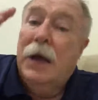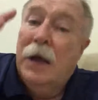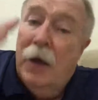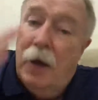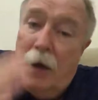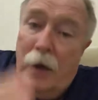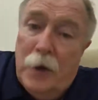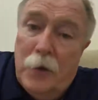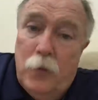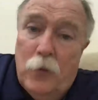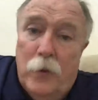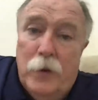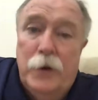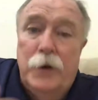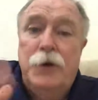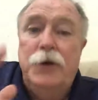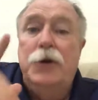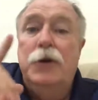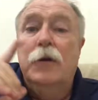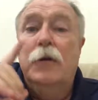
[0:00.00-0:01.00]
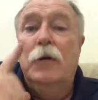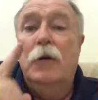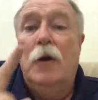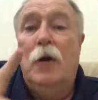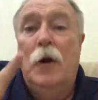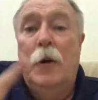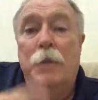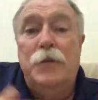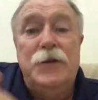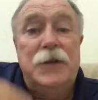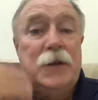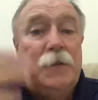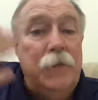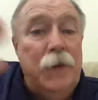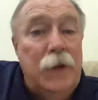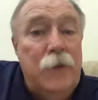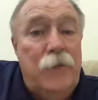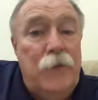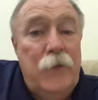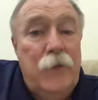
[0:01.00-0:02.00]
God wanted your hopes to
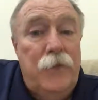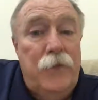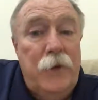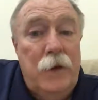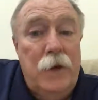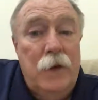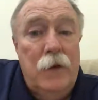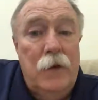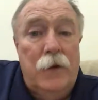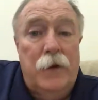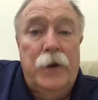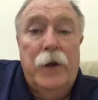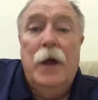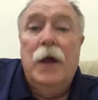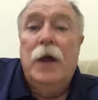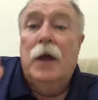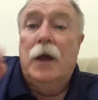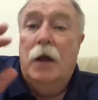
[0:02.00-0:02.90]
be fulfilled.